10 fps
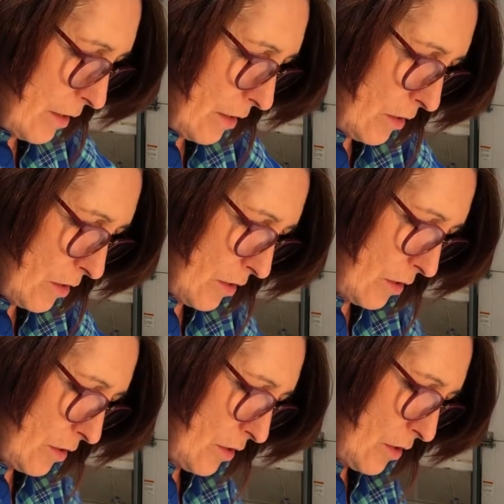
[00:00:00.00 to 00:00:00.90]

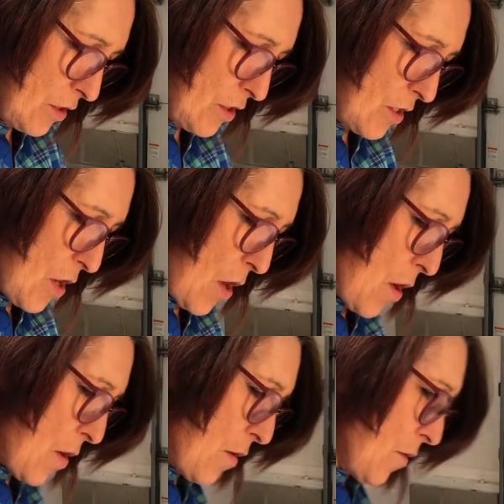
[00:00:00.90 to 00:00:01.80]

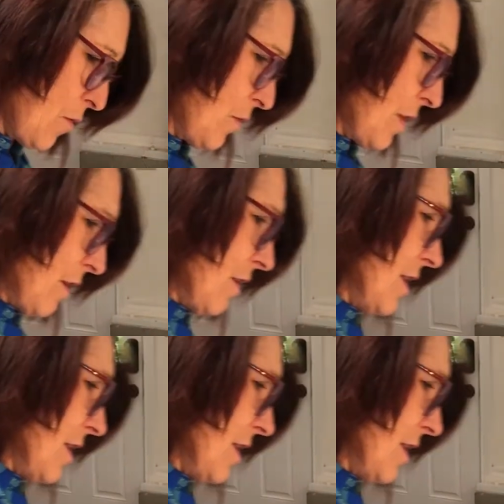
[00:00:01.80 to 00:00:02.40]
So there it